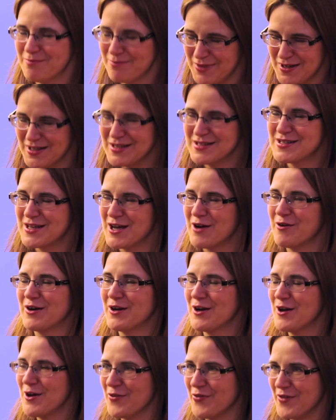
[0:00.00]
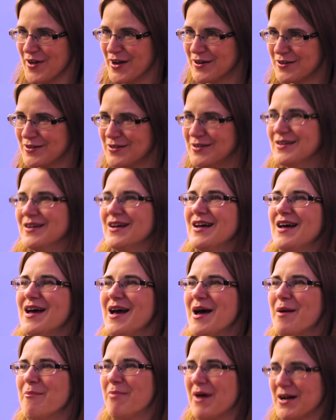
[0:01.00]
please go and learn there,
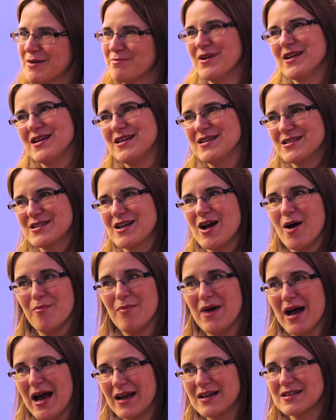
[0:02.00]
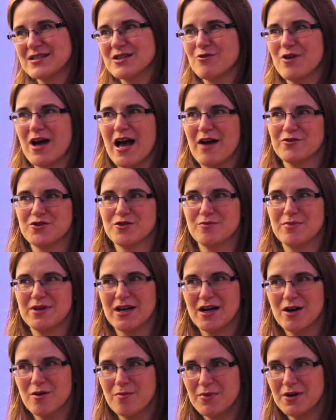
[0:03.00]
but please come back. So we have to
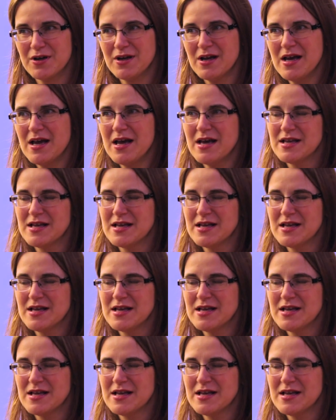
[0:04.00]
be open.